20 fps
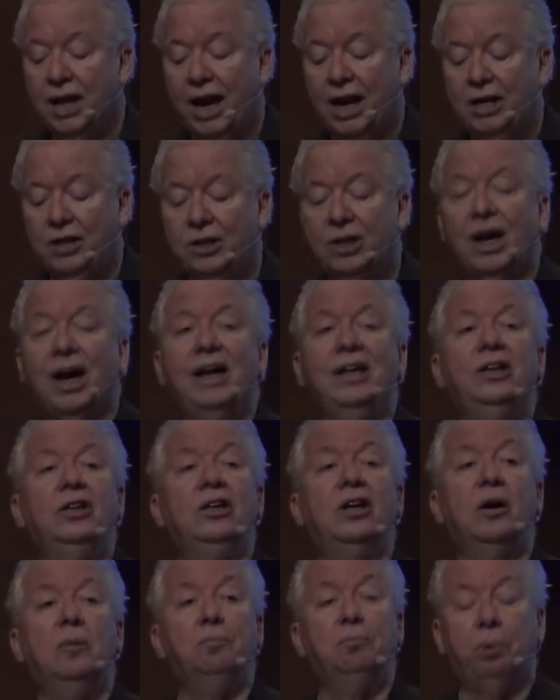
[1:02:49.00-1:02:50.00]

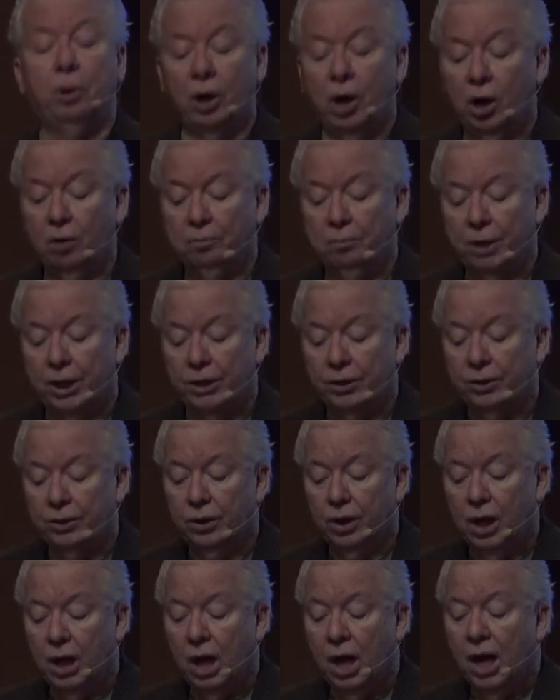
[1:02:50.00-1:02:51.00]
day-tight compartment.
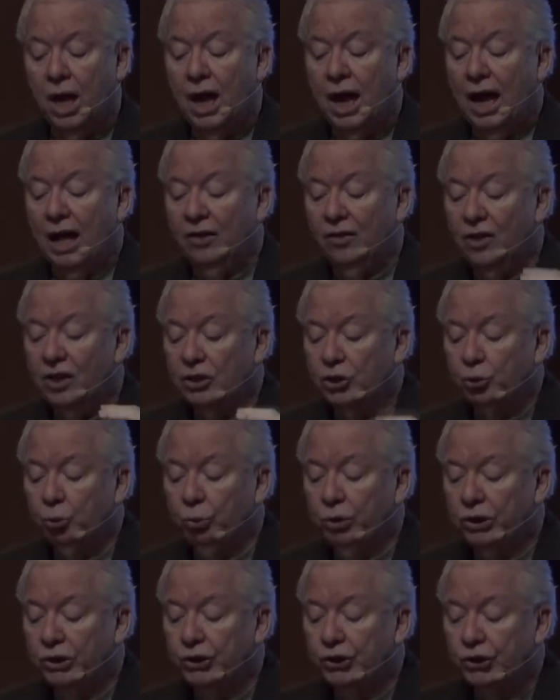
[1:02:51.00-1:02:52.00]
And this
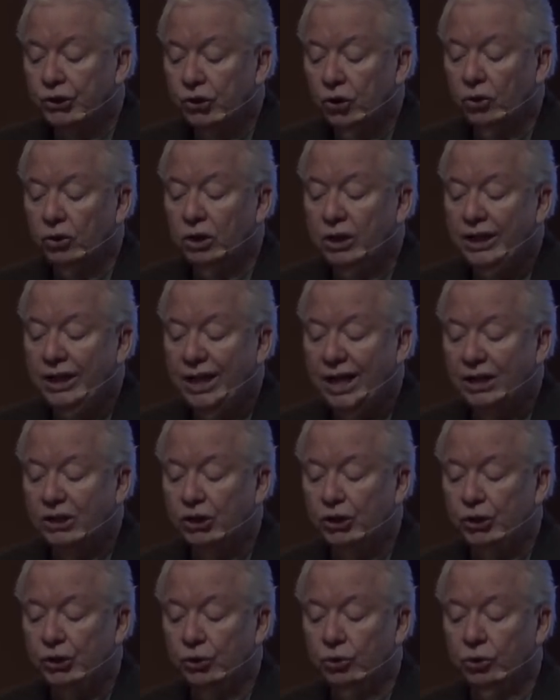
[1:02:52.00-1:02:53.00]
will certainly
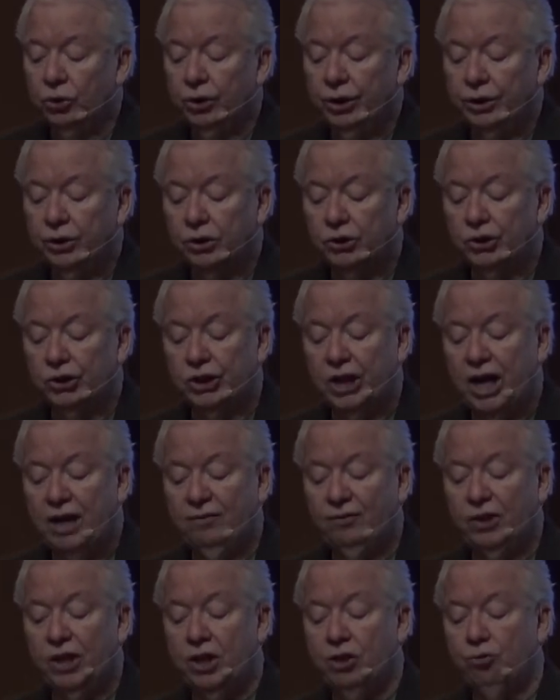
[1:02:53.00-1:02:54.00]
ensure your
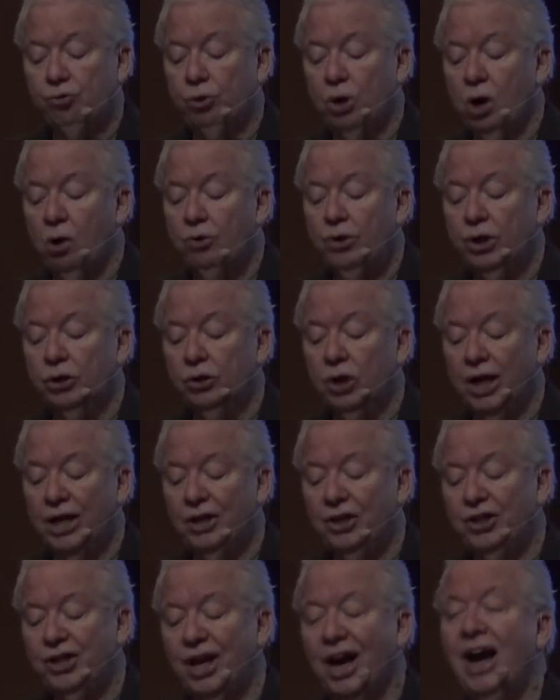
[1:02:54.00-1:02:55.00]
safety throughout your
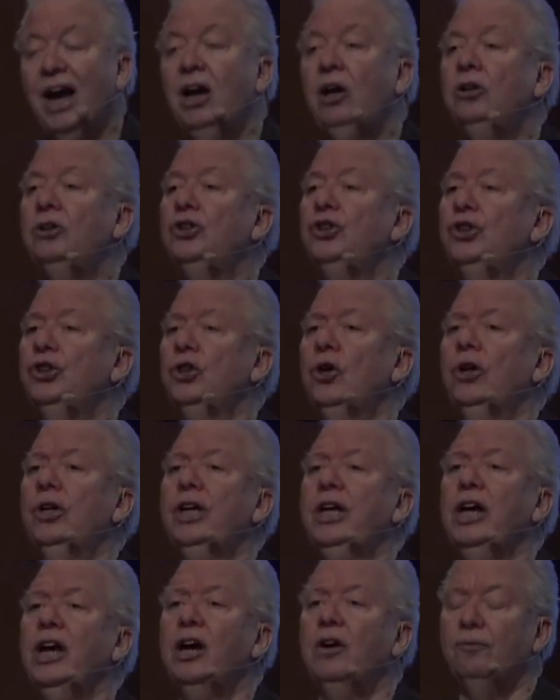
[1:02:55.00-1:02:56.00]
entire
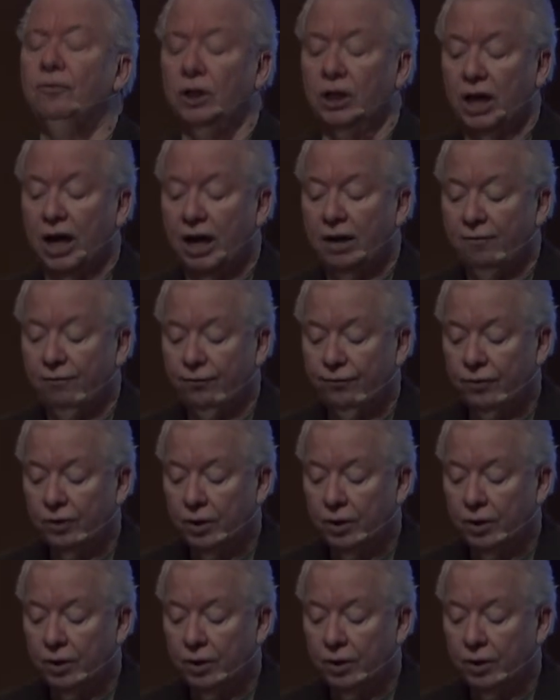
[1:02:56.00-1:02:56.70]
journey of life.